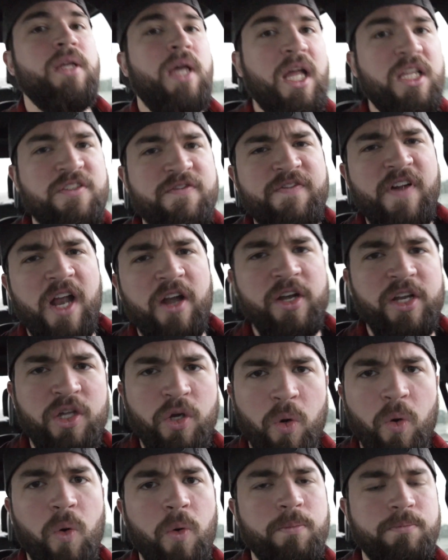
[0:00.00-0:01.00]
It's very
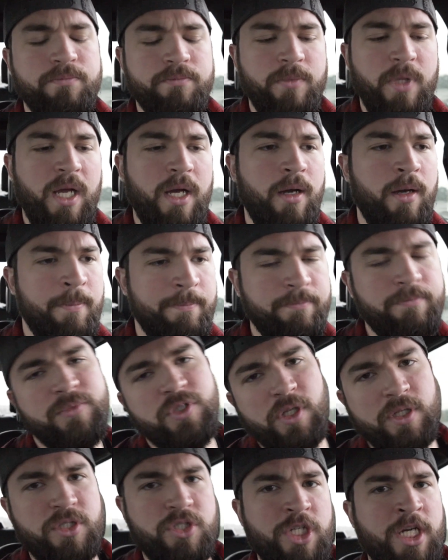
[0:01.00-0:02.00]
cool. Um,
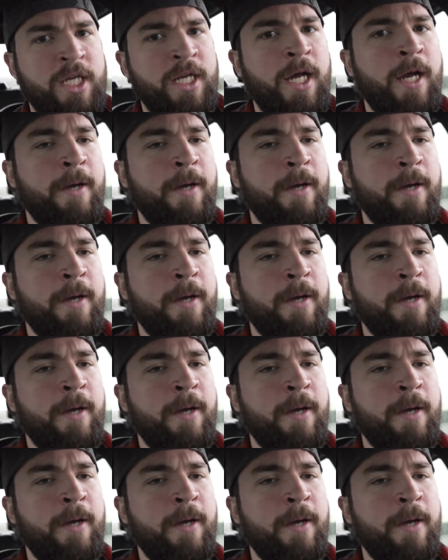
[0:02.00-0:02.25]
so let's check it